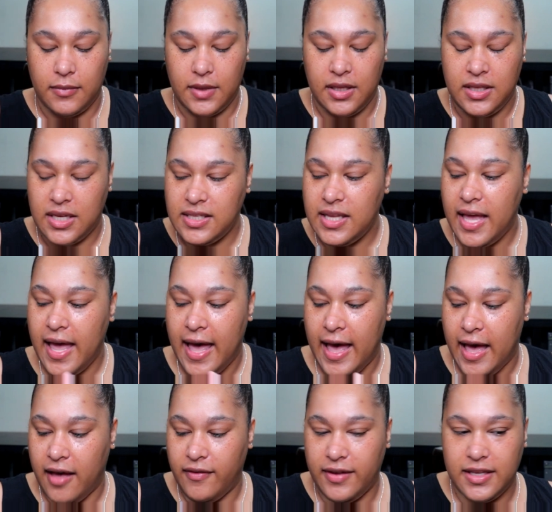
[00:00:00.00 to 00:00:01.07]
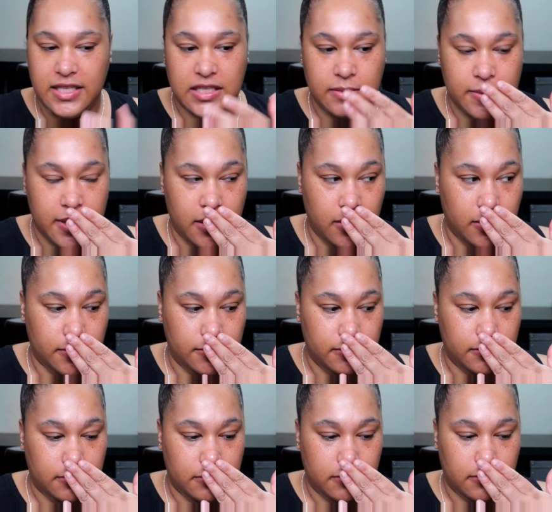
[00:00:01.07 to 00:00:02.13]
It doesn't have a smell
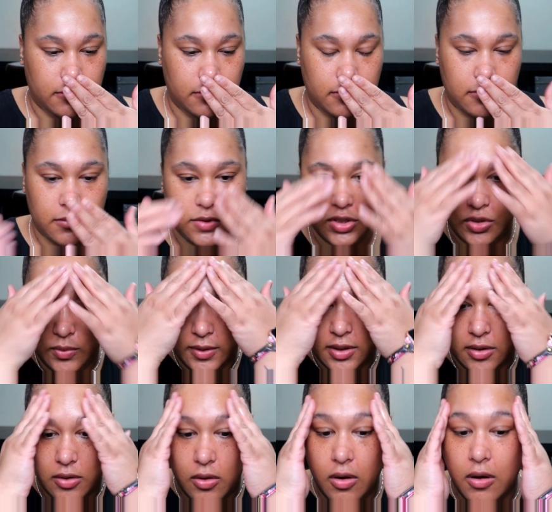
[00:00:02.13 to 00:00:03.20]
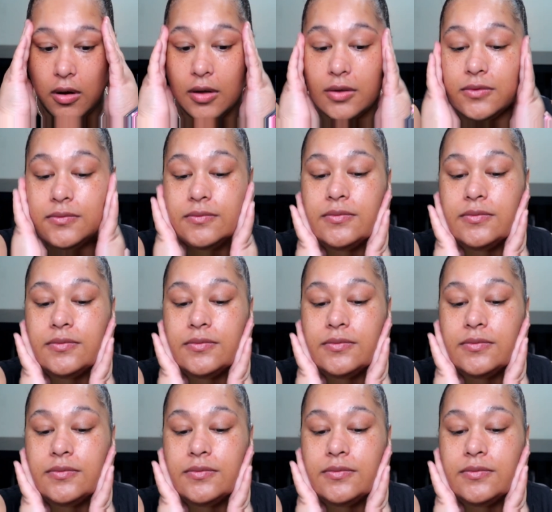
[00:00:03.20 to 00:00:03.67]
to it at all,